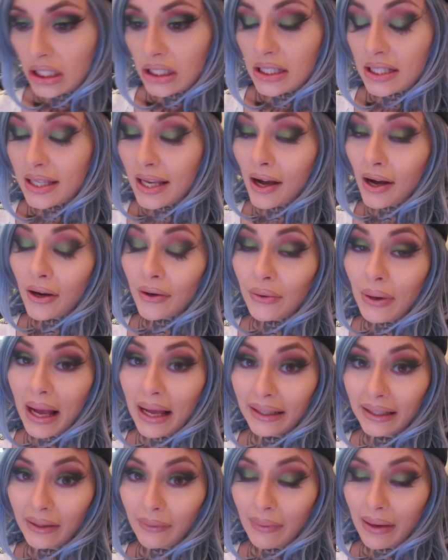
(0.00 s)
So,
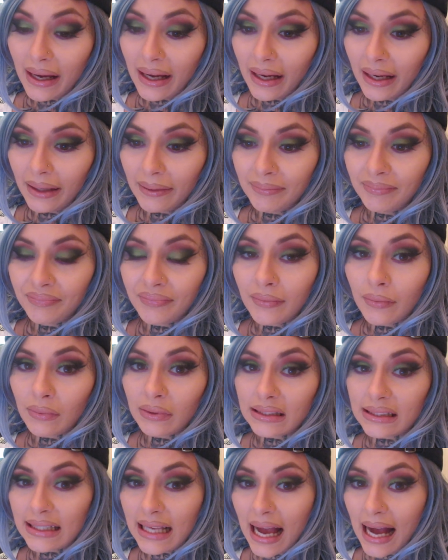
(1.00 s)
anyway,
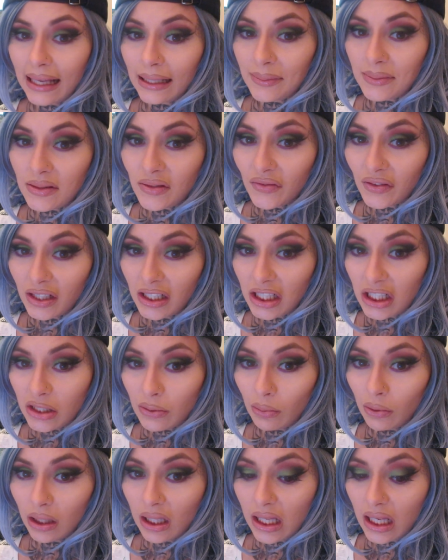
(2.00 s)
once Adam's
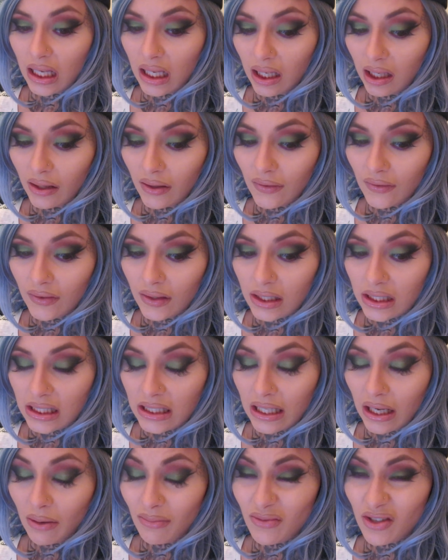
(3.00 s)
finished, we'll leave.
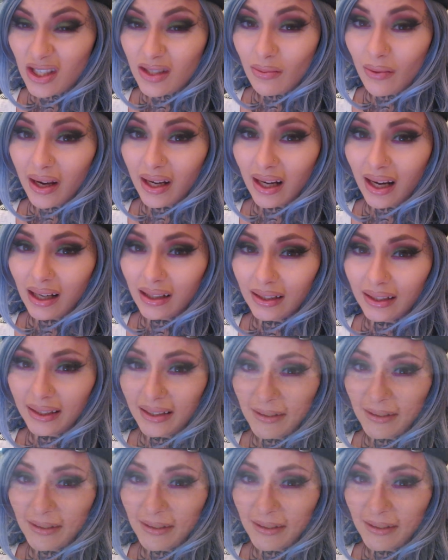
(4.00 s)
So, I'm just waiting on